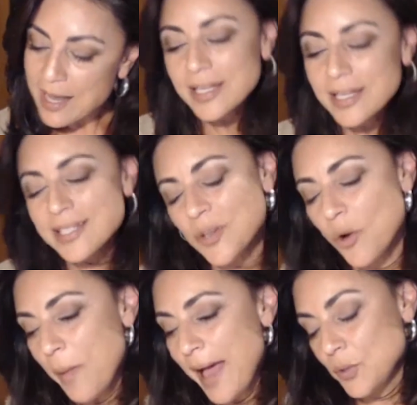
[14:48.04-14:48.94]
Now, let's
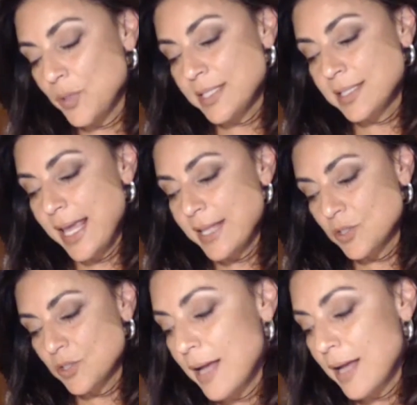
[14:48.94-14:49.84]
go back to these
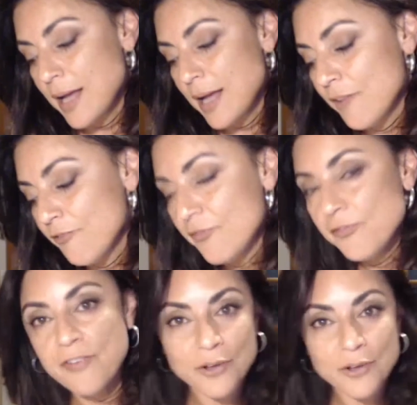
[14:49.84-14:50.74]
dates. The reason I
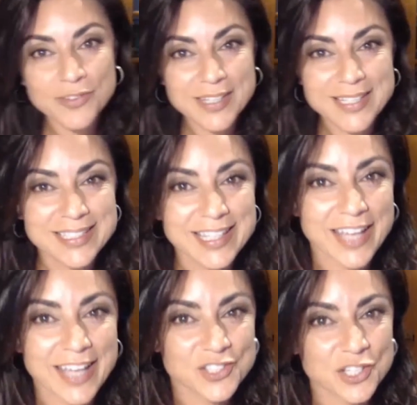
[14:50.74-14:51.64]
found these
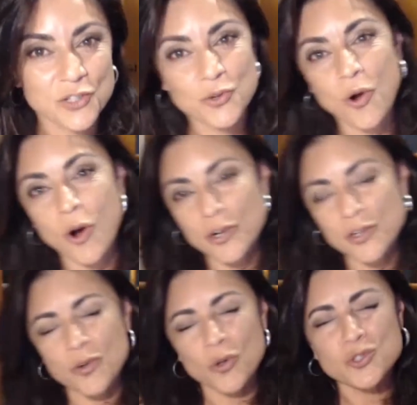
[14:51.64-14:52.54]
dates in your
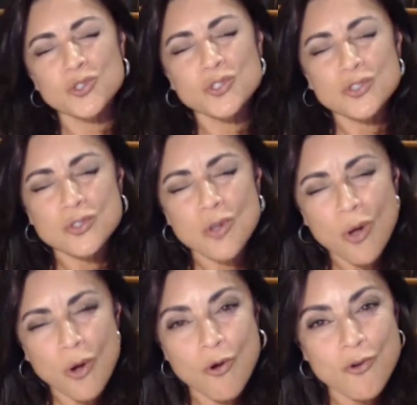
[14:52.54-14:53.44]
article
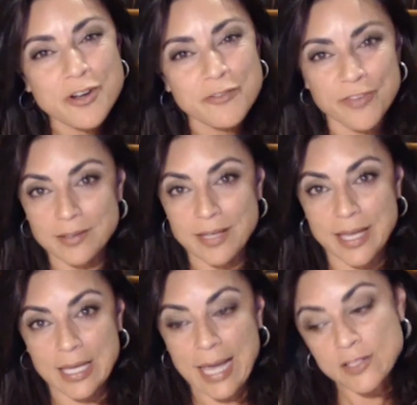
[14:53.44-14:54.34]
so
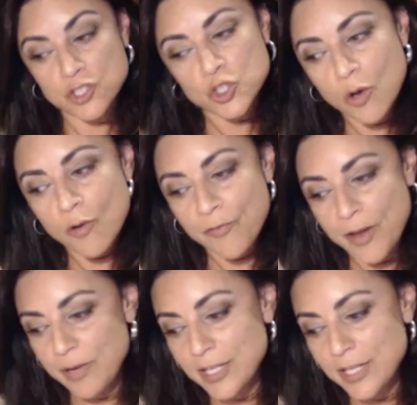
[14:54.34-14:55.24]
revealing and so
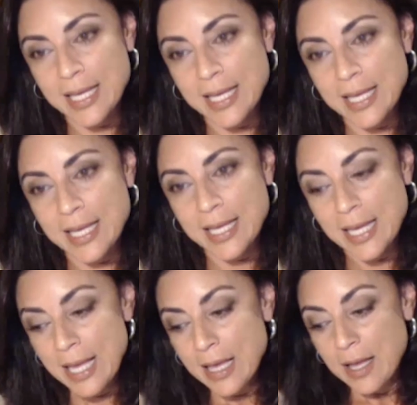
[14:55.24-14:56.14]
very
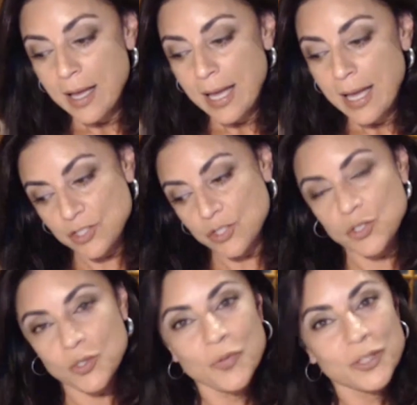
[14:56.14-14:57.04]
interesting has
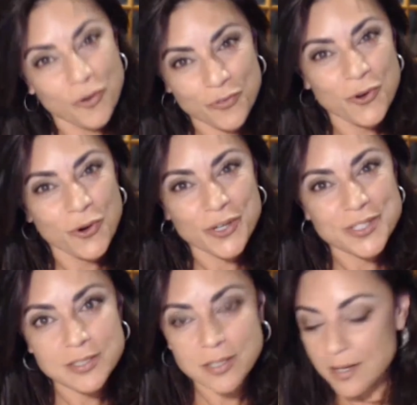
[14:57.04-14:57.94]
to do with, of
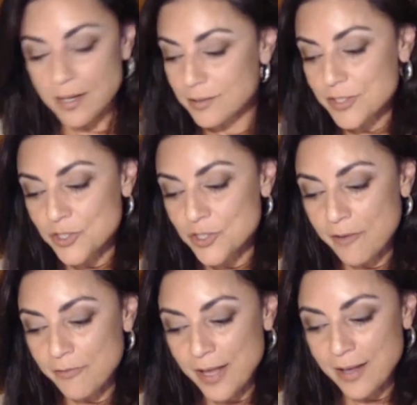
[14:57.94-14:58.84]
course,
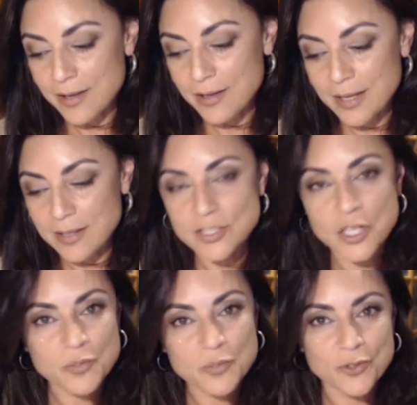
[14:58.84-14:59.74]
Christoph, a
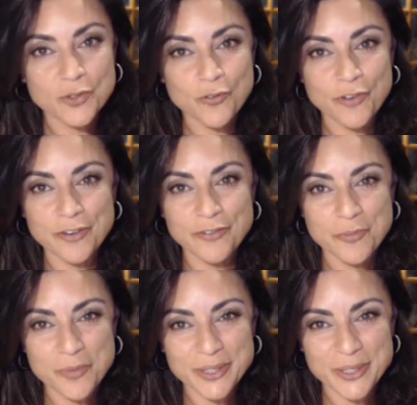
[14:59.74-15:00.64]
subject you're very
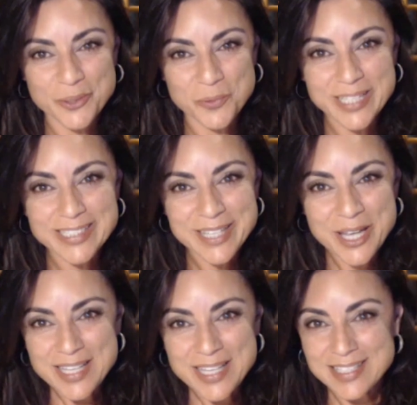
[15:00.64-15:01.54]
familiar with,
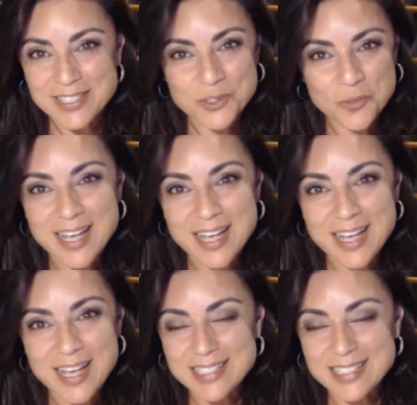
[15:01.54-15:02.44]
since you've
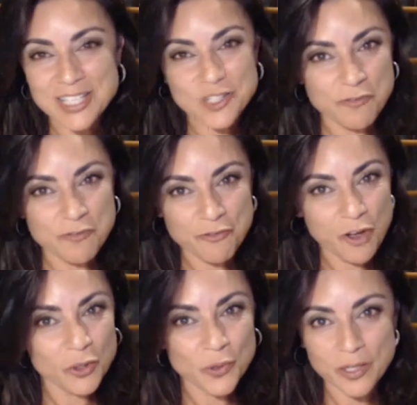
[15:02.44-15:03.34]
been with us and you've been
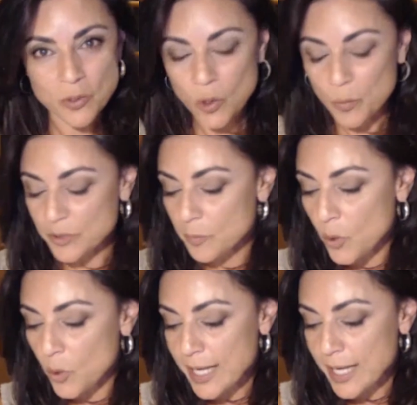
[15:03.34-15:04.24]
following Corbett
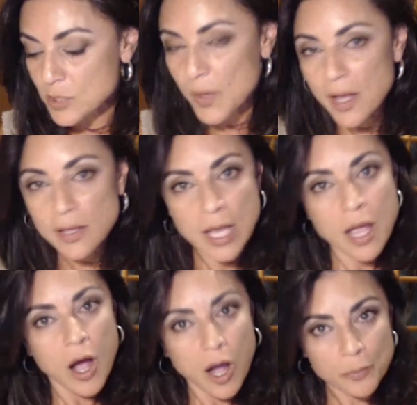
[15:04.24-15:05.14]
Report well,
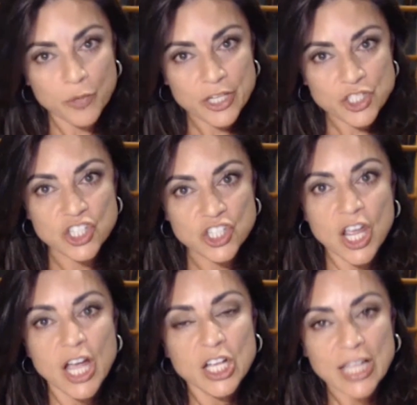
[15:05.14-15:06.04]
Operation
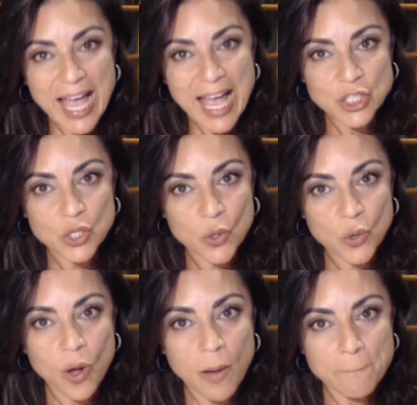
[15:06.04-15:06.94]

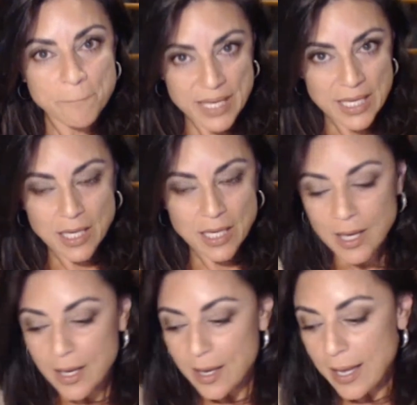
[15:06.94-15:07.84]
Gladio
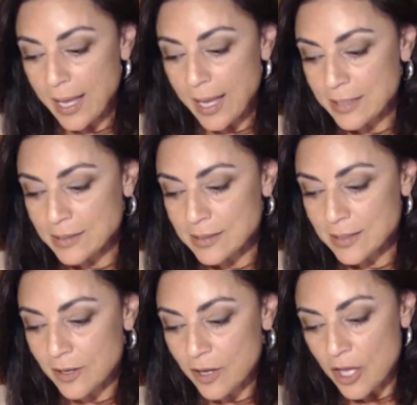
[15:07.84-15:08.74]
B. And
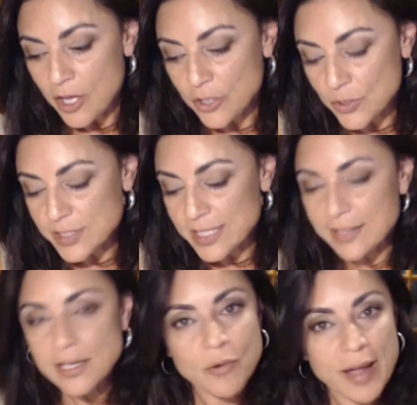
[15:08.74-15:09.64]
you
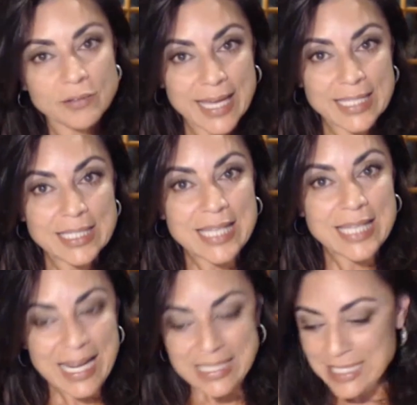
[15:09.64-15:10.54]
said around late
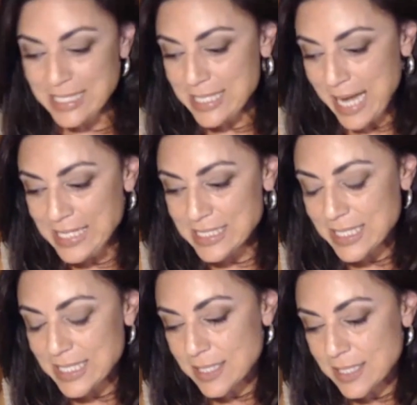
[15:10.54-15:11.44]

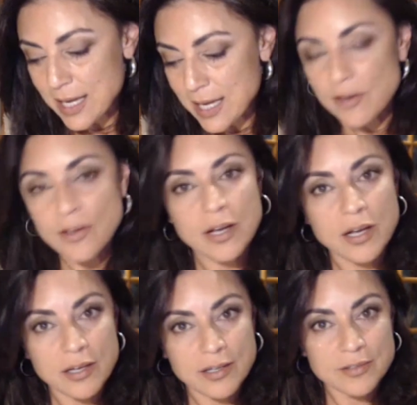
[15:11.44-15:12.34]
1990s,
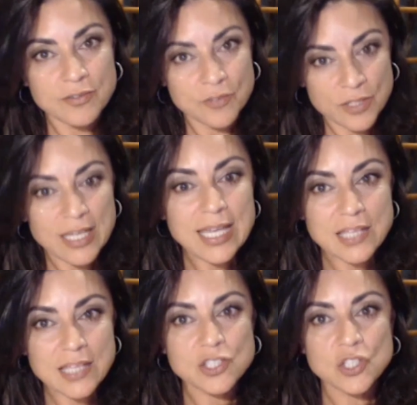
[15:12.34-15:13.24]

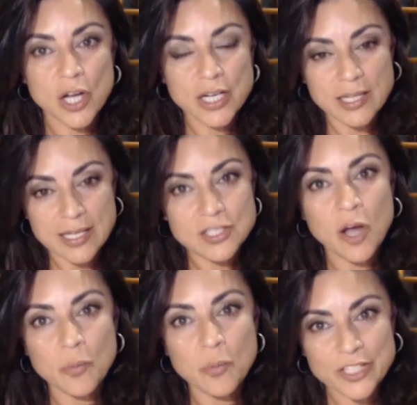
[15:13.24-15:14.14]
he started
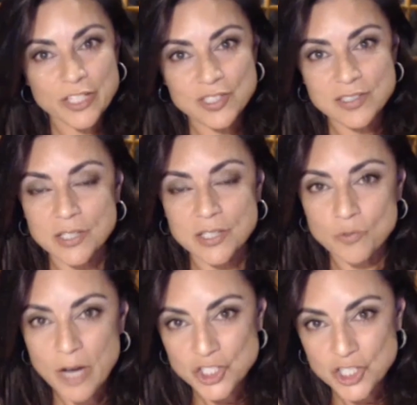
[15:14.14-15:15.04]
his operations
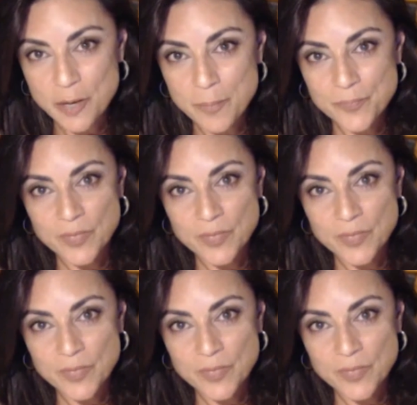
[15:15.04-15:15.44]
in Russia.